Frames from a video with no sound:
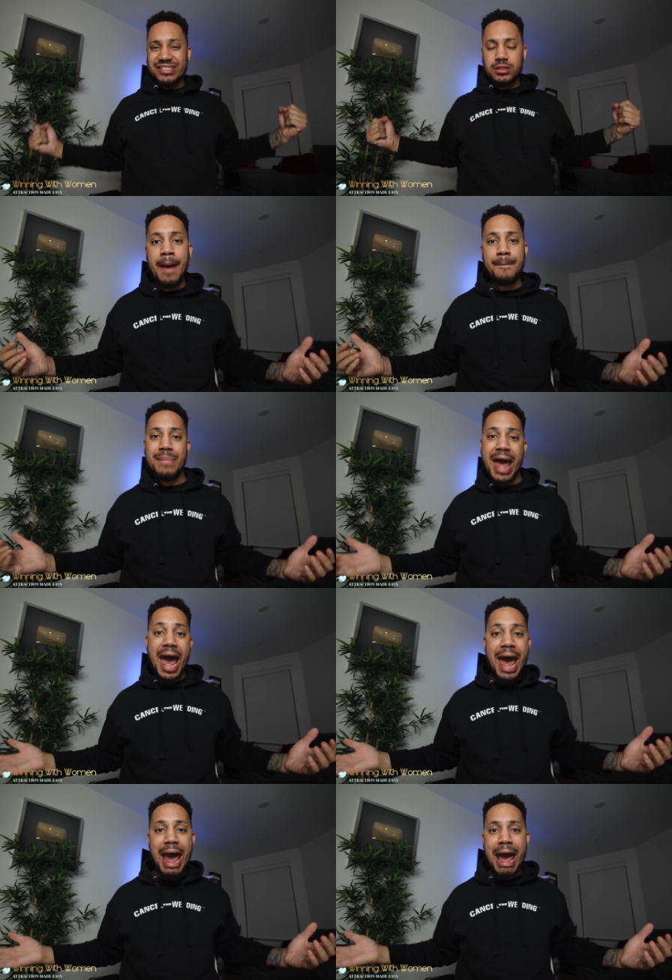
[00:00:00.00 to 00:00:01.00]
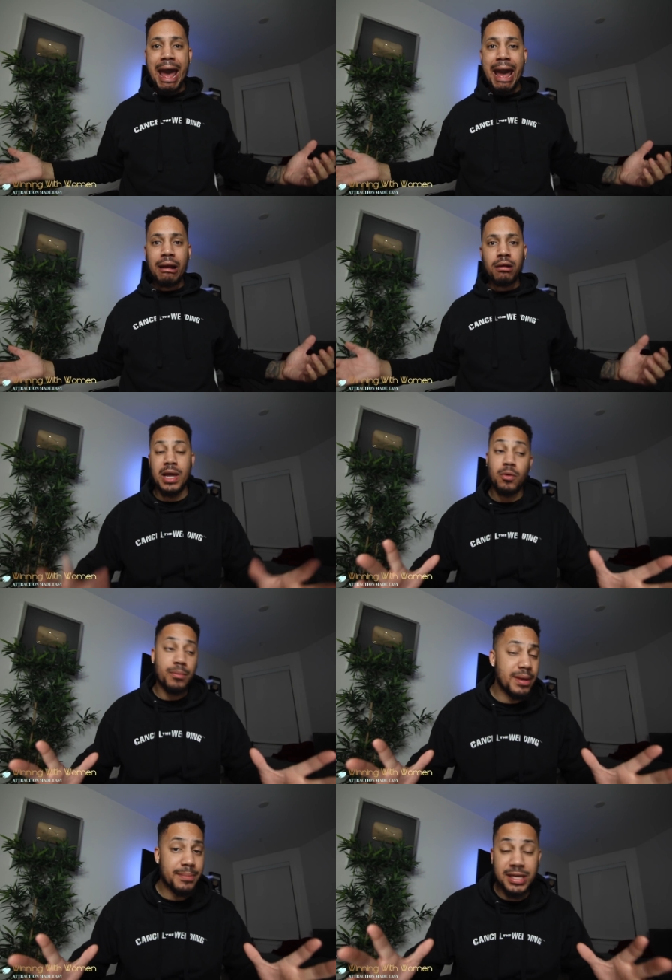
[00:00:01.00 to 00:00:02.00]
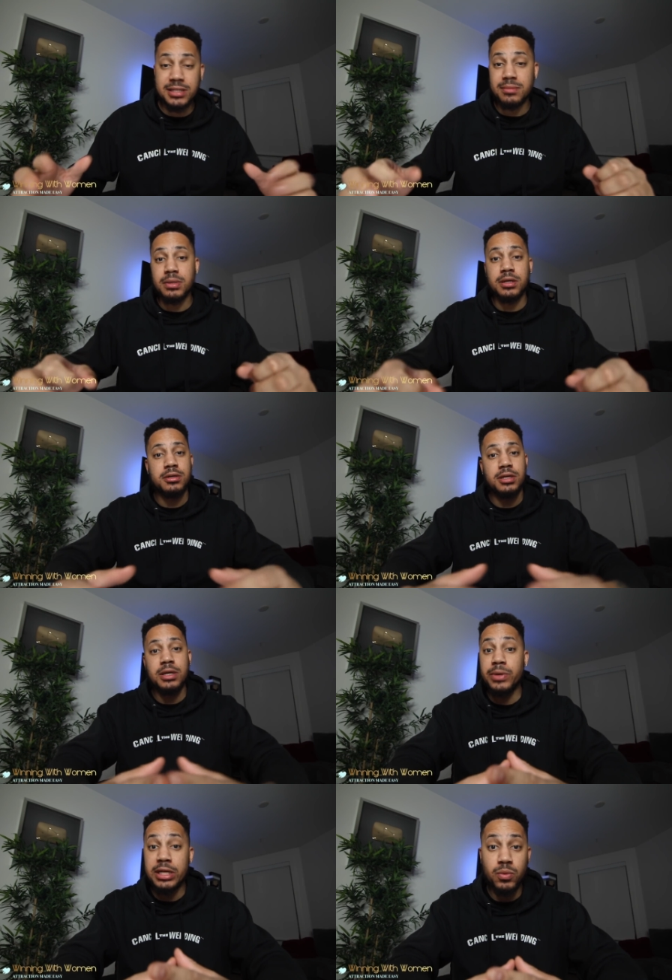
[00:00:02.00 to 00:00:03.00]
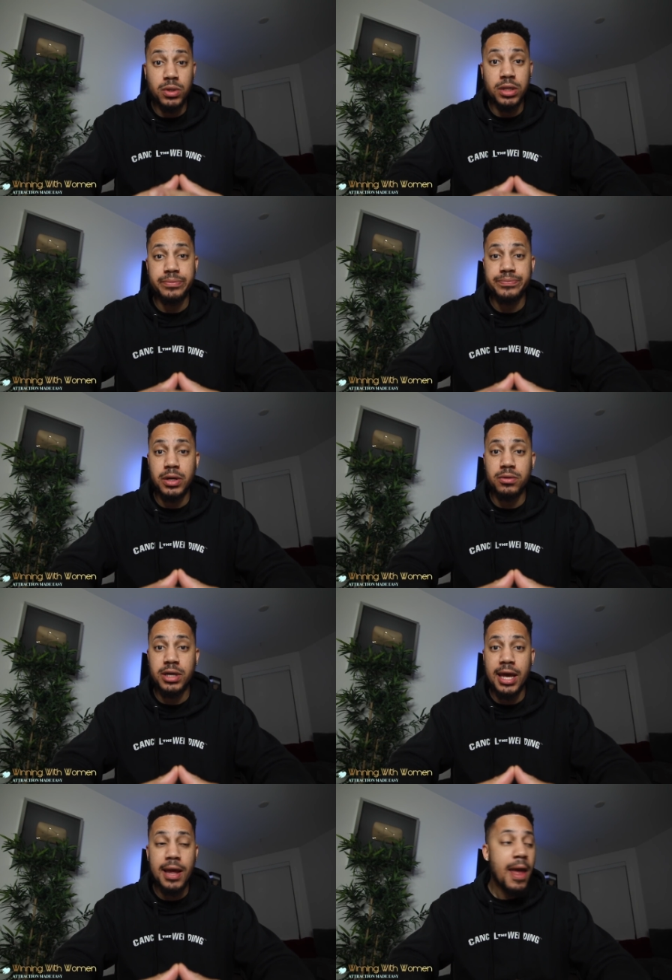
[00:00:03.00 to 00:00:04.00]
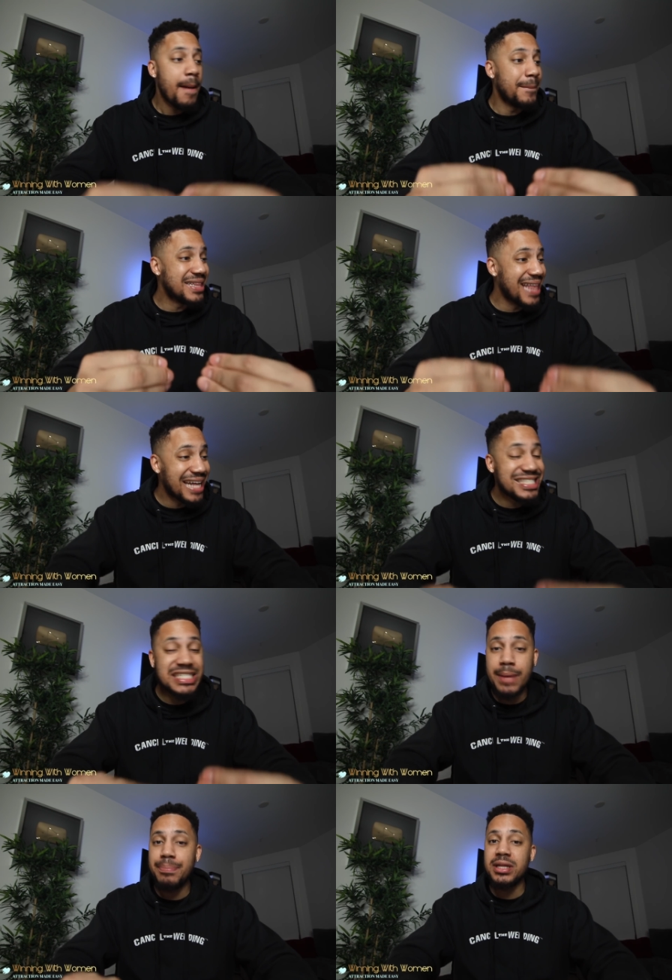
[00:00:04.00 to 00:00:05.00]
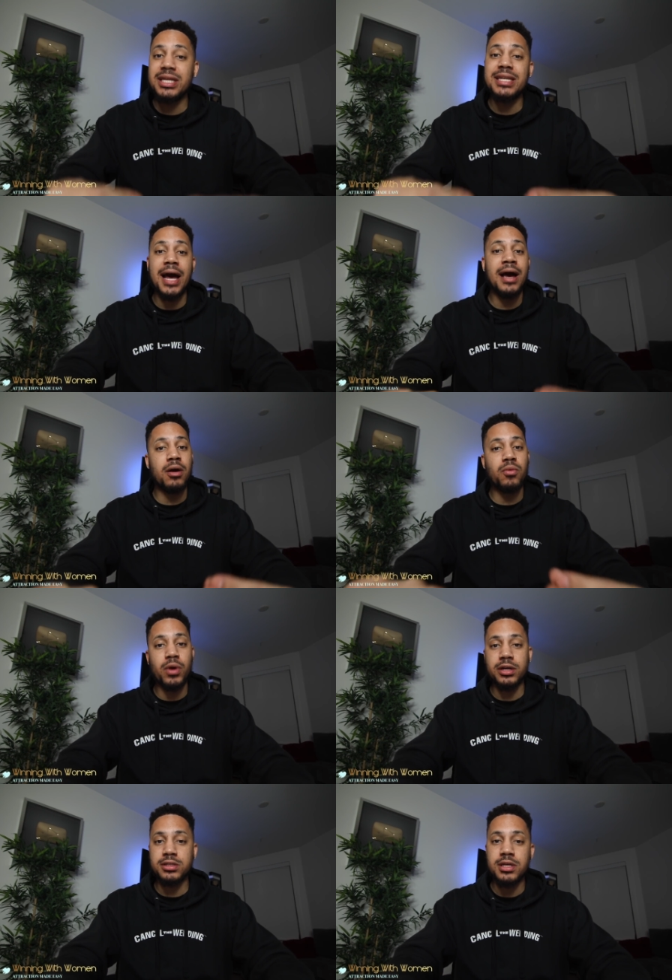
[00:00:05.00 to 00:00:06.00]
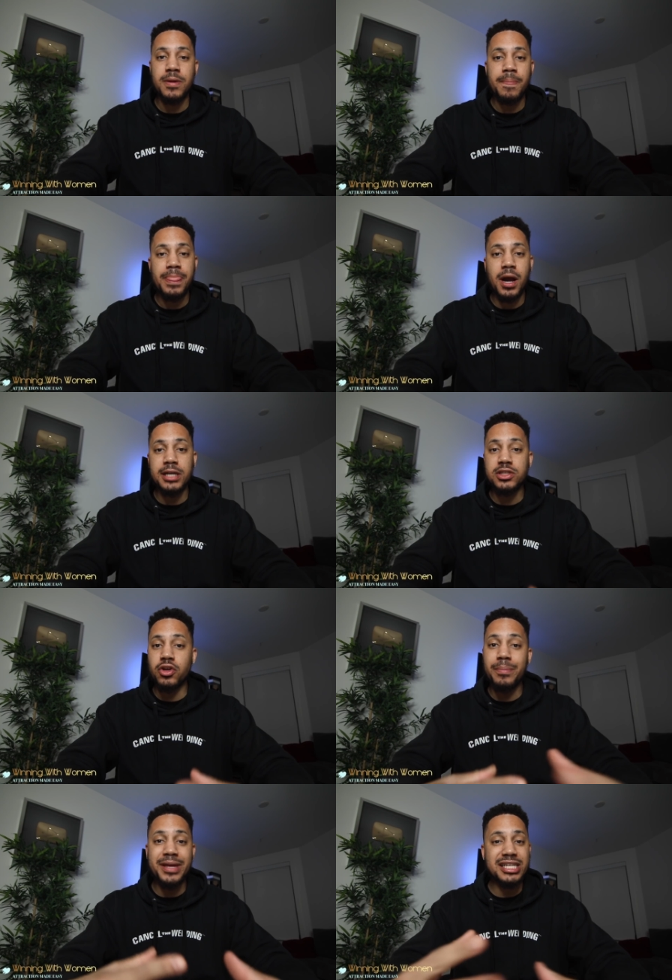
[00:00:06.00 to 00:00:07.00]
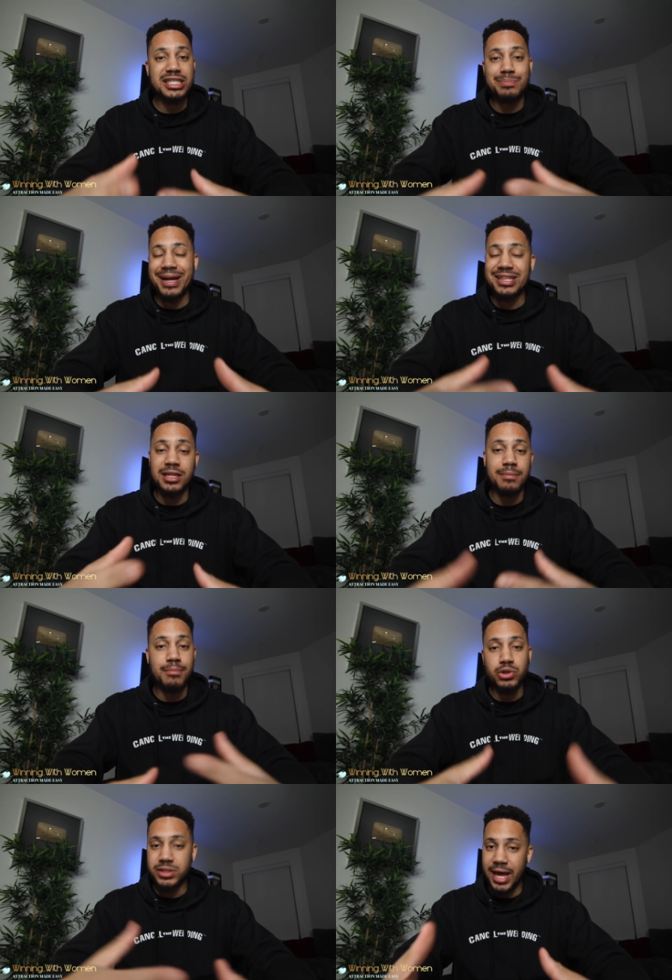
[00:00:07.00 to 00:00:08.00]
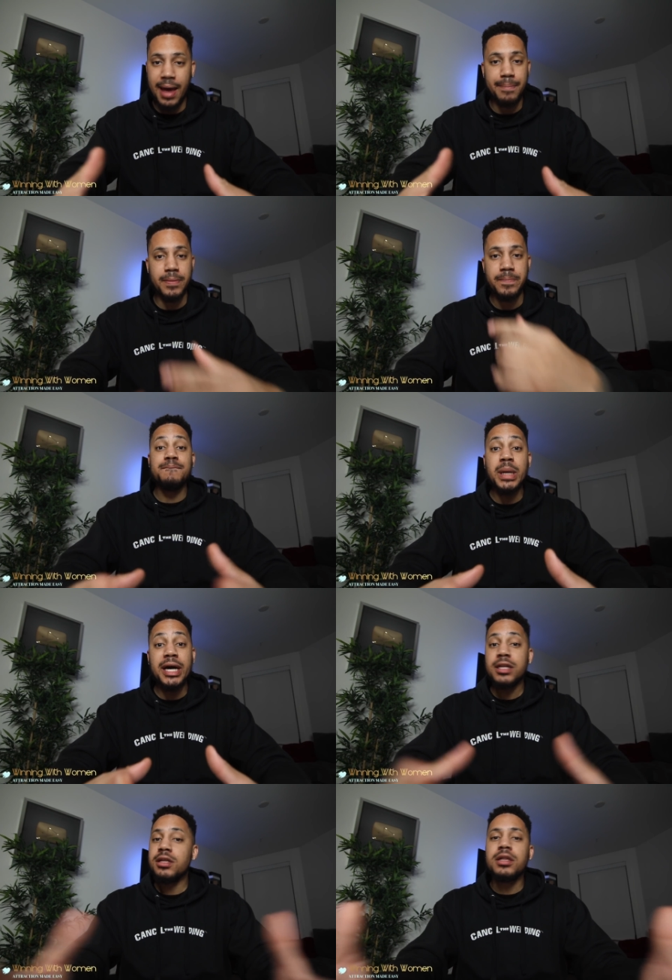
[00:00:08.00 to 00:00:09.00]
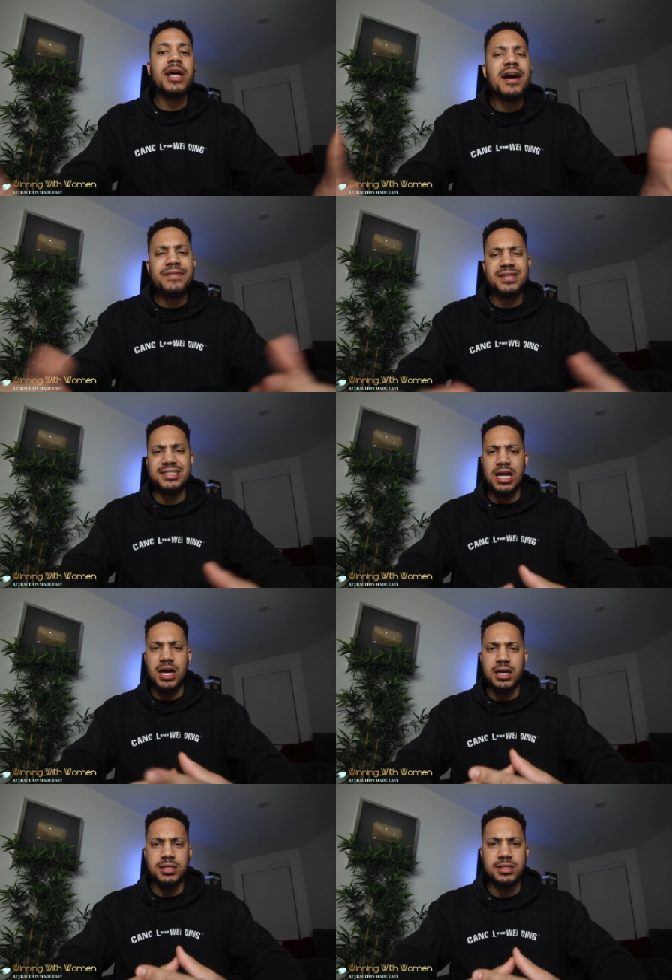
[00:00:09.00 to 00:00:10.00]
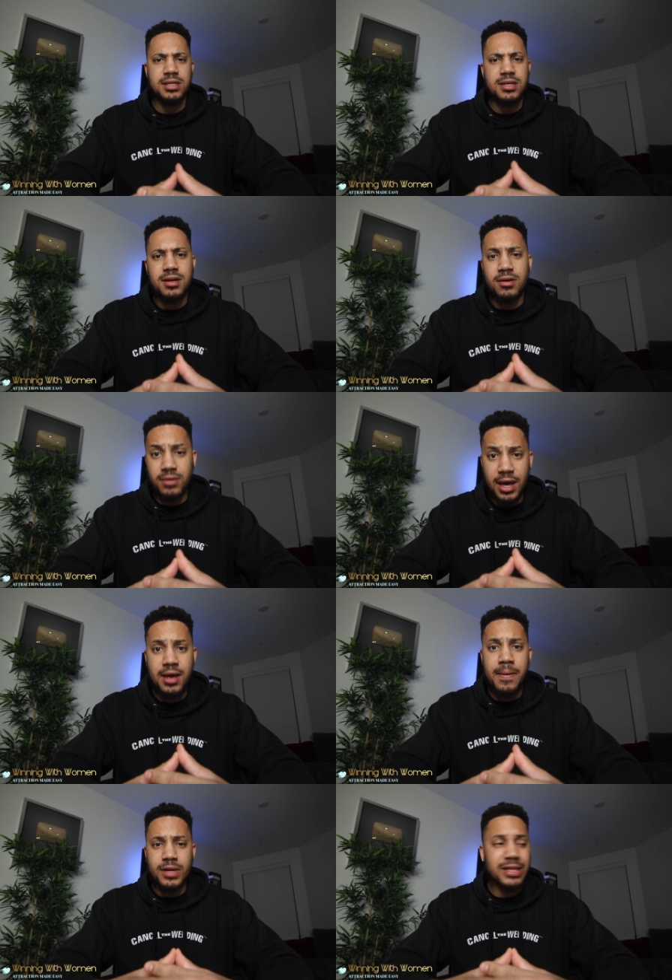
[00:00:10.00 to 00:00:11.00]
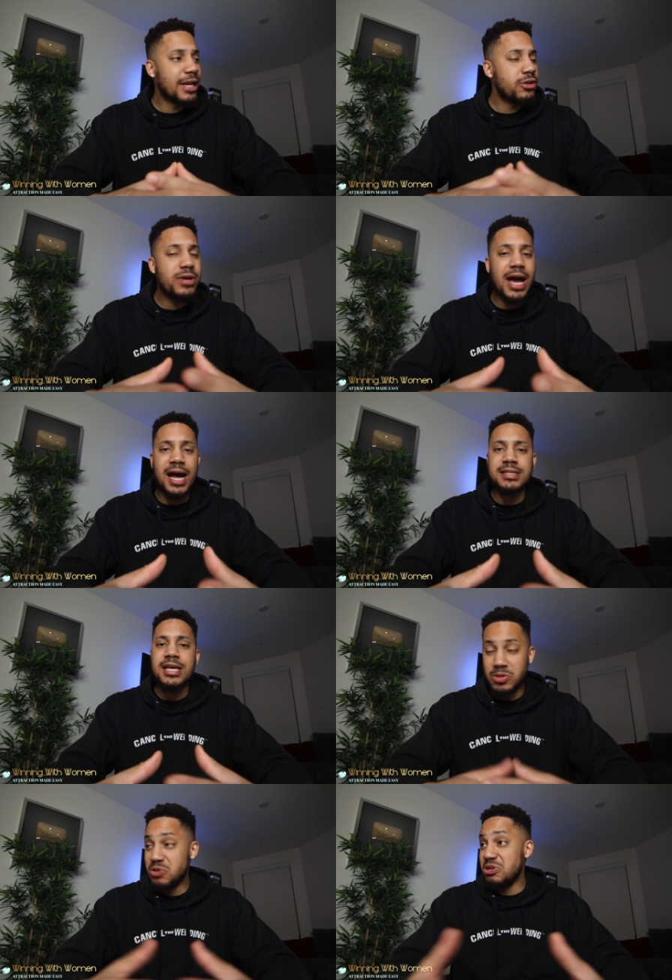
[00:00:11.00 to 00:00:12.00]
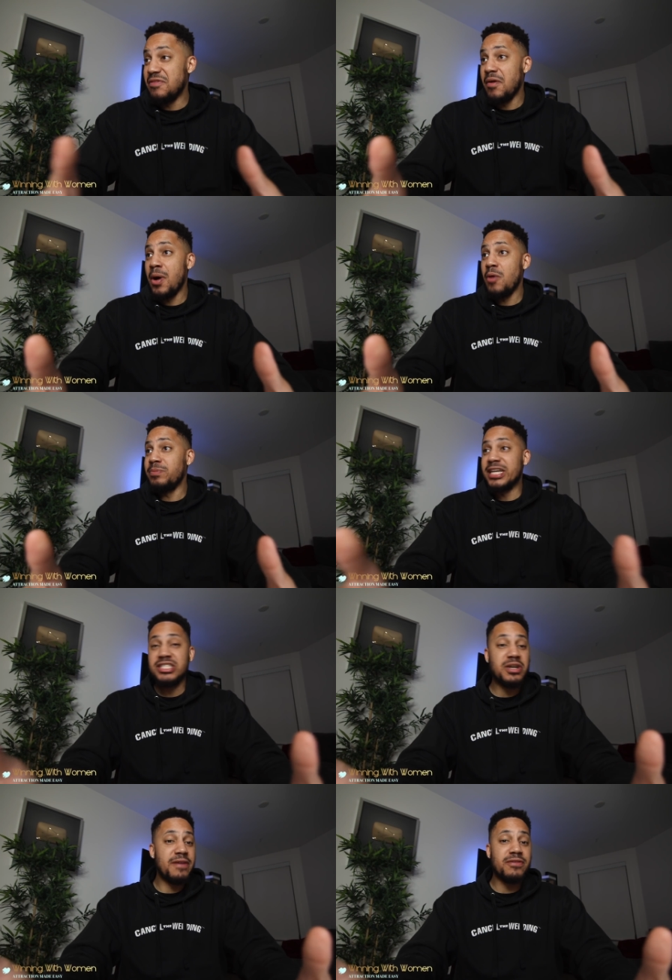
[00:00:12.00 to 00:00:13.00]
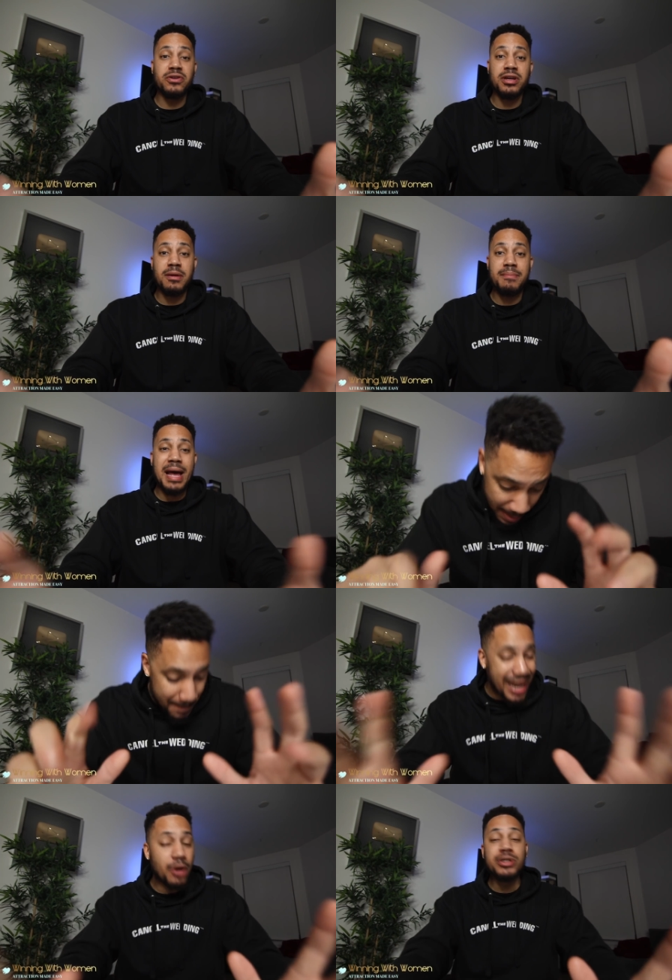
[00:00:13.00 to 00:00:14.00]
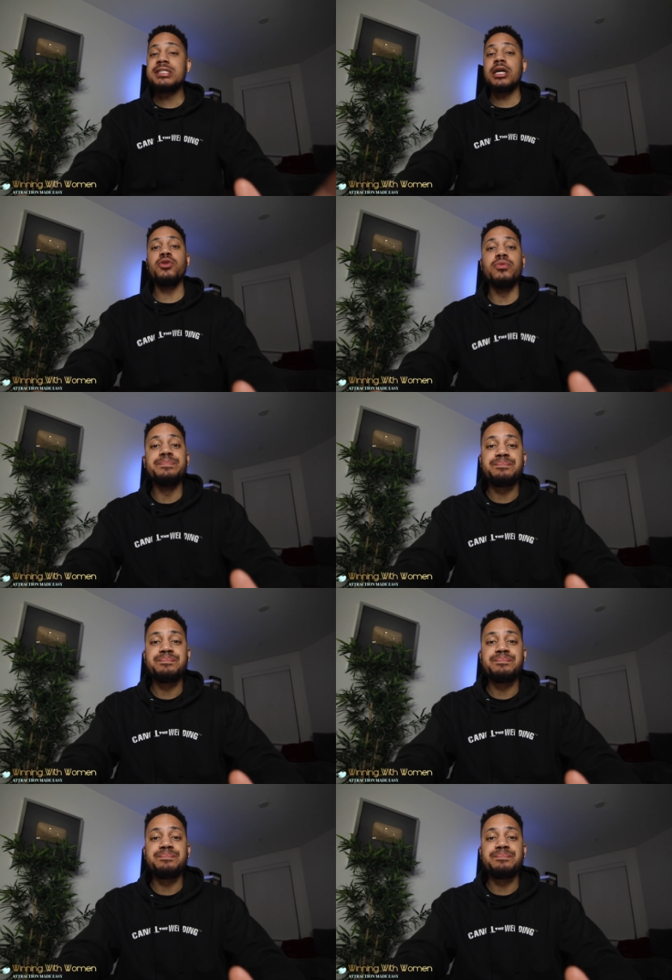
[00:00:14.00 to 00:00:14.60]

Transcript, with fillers: I'm back. That would be amazing, bro. It really would. Okay, but that's typically not how it works. All right, so don't be expecting the most to happen, but look out for the signs. Okay, a lot of you guys, you give up hope that she's ever gonna come back. But I always tell you,